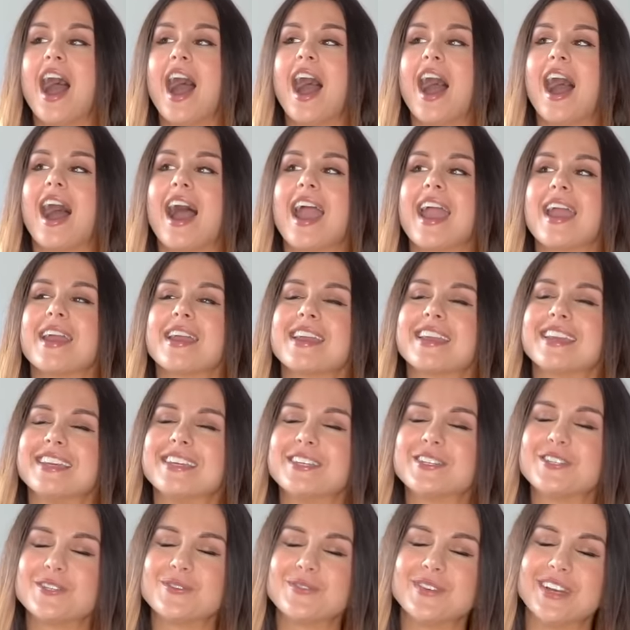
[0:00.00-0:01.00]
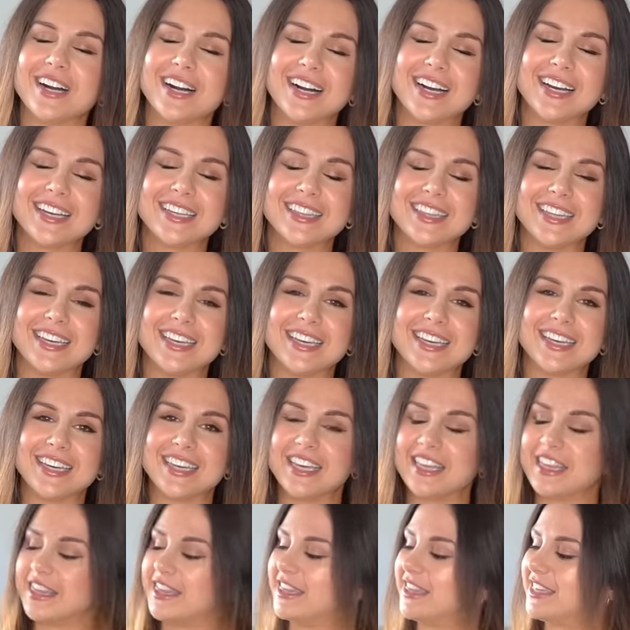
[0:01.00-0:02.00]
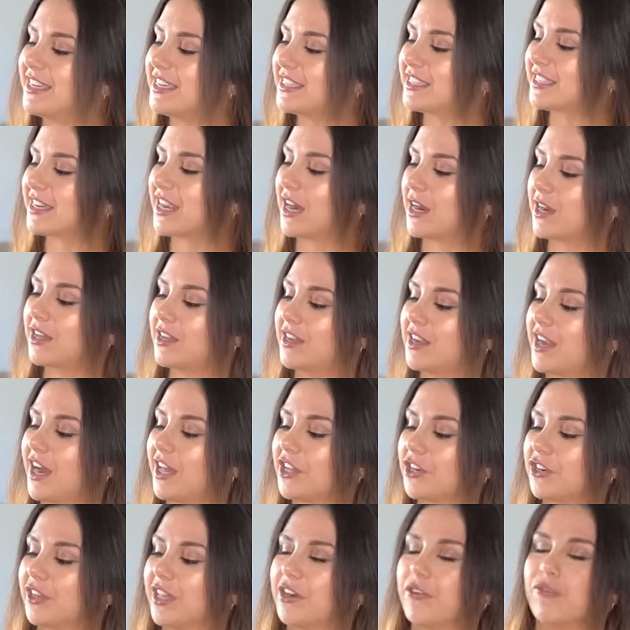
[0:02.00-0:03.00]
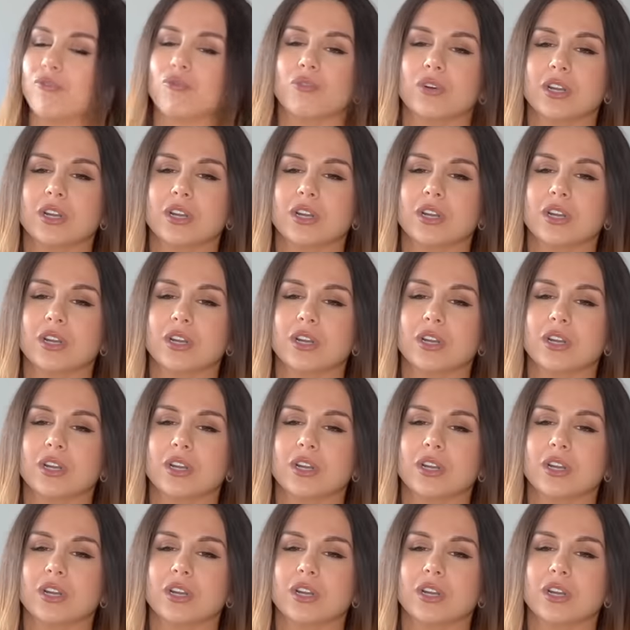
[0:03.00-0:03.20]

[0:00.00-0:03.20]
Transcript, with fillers: I kid you not, like this co color like